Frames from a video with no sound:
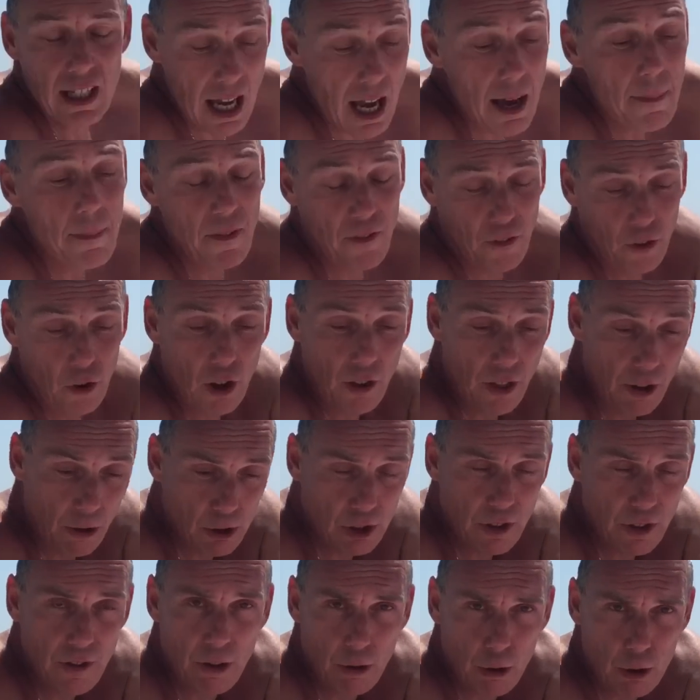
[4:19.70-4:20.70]
Yeah, before the
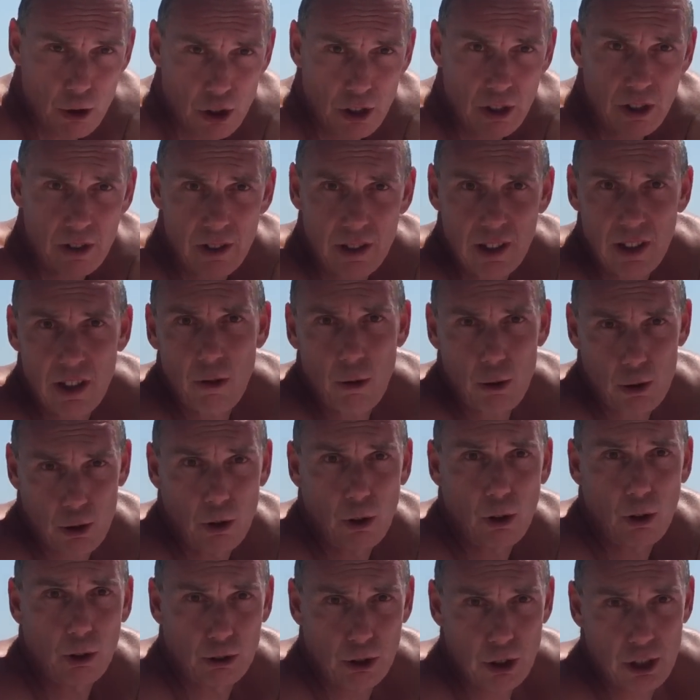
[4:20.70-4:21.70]
Russian
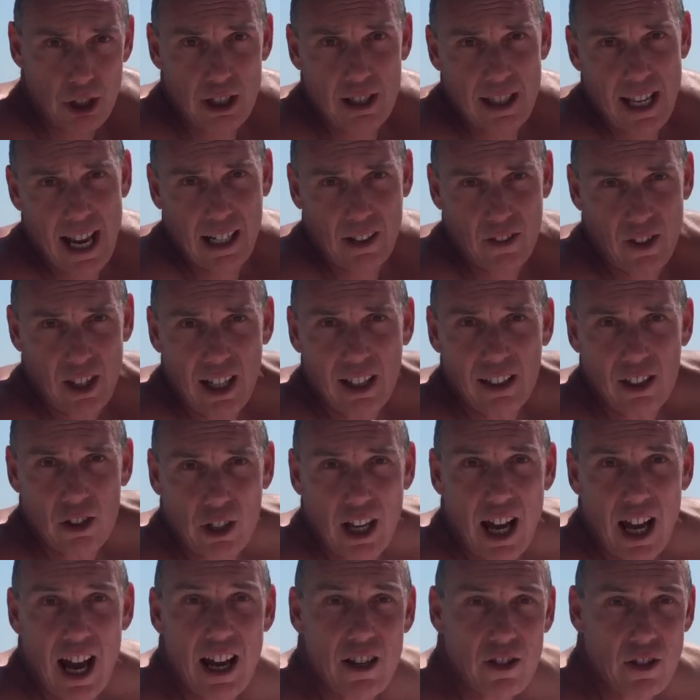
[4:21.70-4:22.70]
ultras attacked the English
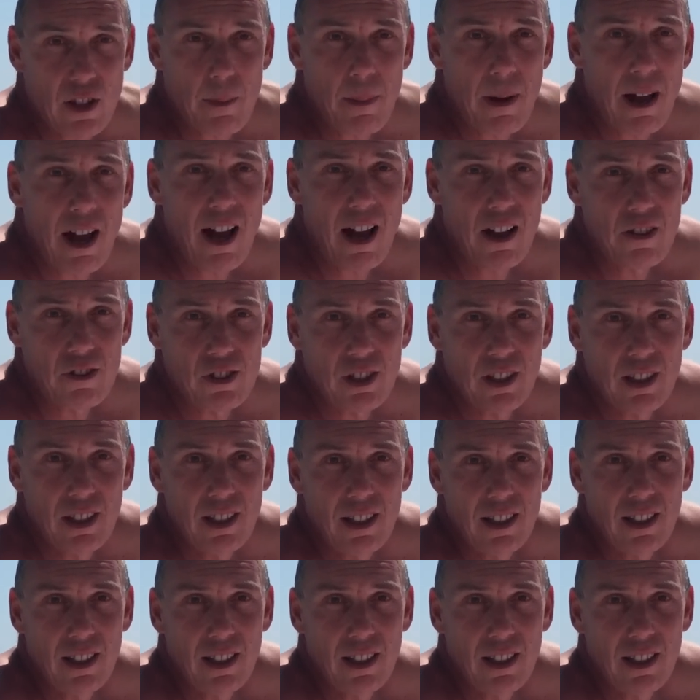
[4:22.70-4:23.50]
guys at the bars.